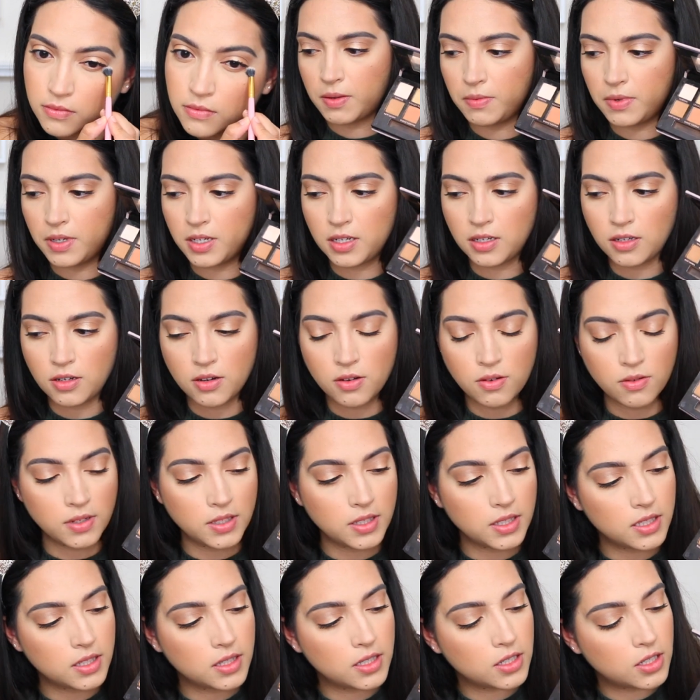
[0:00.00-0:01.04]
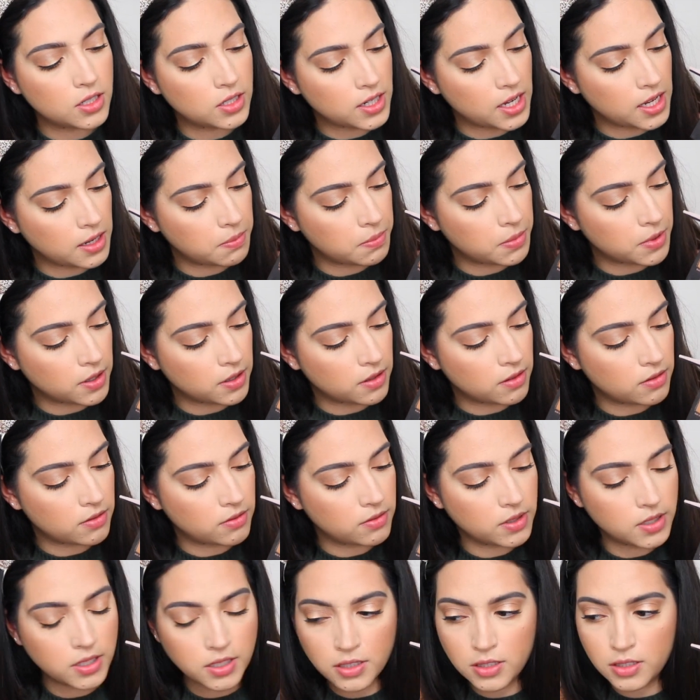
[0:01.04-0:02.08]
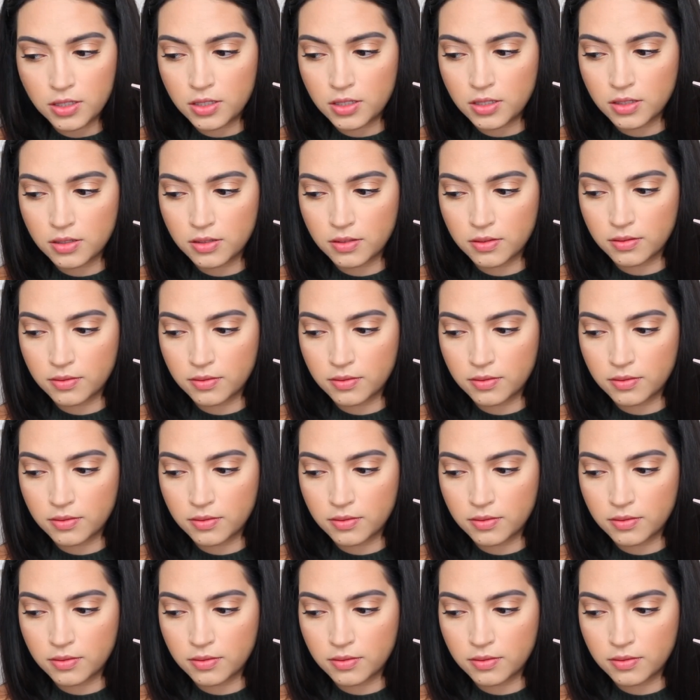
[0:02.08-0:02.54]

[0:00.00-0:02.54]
I'm going to go into the shade Burnt Orange.